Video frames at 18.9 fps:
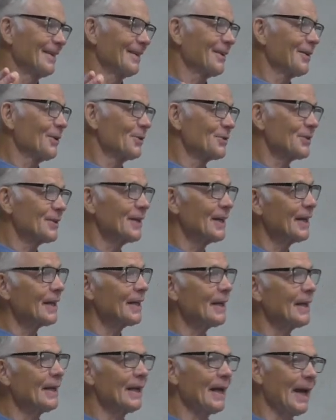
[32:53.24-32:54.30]
because
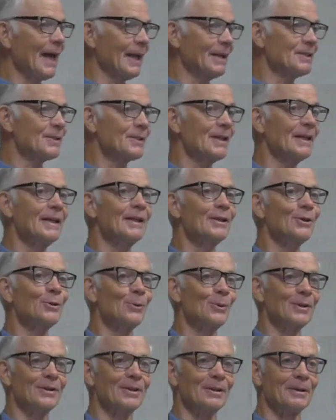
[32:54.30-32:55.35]
he had seen
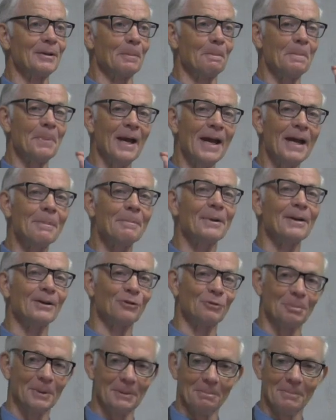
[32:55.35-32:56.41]
to it that the payment
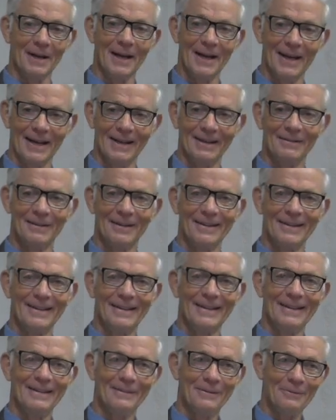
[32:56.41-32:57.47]
has been made
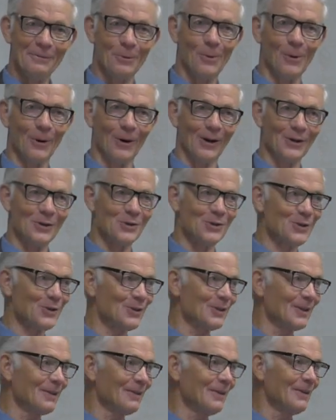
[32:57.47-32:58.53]
for
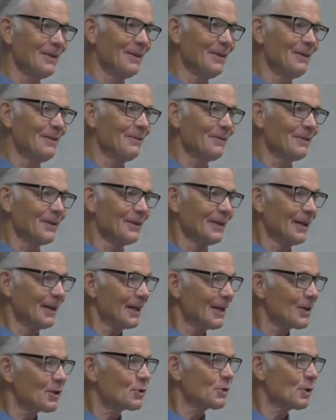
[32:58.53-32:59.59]
us, that
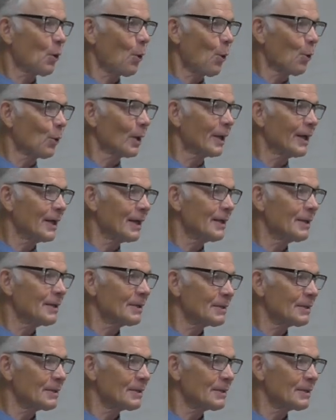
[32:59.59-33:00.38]
his holy